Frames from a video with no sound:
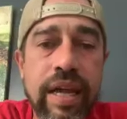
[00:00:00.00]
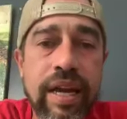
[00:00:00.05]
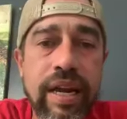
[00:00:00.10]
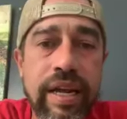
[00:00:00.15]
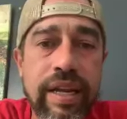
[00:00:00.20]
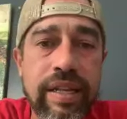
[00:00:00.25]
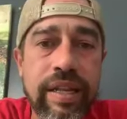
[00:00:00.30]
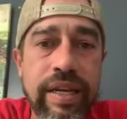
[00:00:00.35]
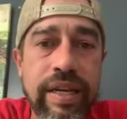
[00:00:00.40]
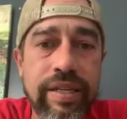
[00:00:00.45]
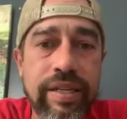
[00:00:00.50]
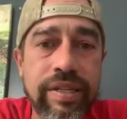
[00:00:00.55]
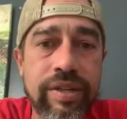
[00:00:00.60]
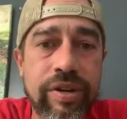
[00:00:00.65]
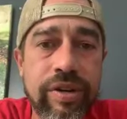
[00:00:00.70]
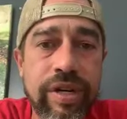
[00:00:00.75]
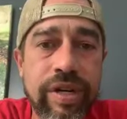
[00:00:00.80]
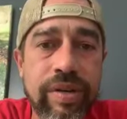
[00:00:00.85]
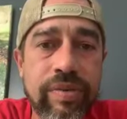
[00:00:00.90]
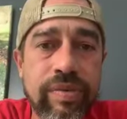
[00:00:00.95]
kind of like
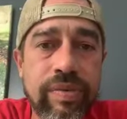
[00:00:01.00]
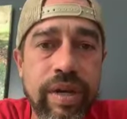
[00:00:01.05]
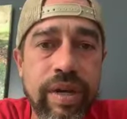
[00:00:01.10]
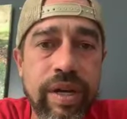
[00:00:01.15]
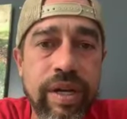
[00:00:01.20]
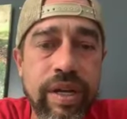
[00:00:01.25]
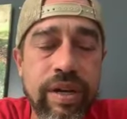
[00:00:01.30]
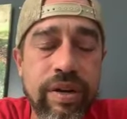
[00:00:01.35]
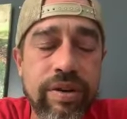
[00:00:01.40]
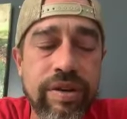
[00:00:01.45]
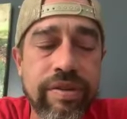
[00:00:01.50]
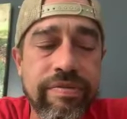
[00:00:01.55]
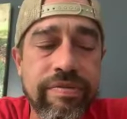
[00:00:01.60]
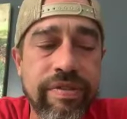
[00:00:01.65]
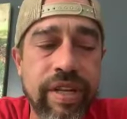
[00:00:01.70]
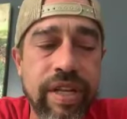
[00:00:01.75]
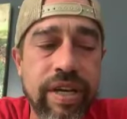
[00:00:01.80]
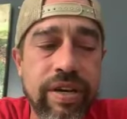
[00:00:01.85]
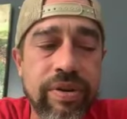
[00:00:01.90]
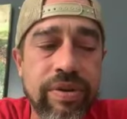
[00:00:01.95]
during a yoga
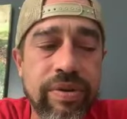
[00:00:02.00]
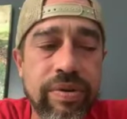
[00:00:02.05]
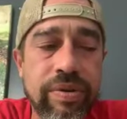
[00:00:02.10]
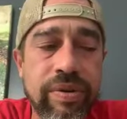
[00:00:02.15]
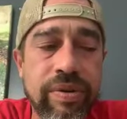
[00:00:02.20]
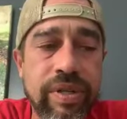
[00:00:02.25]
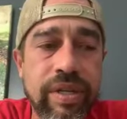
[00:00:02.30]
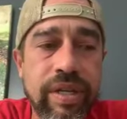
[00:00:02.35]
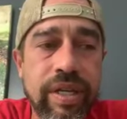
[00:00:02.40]
flow,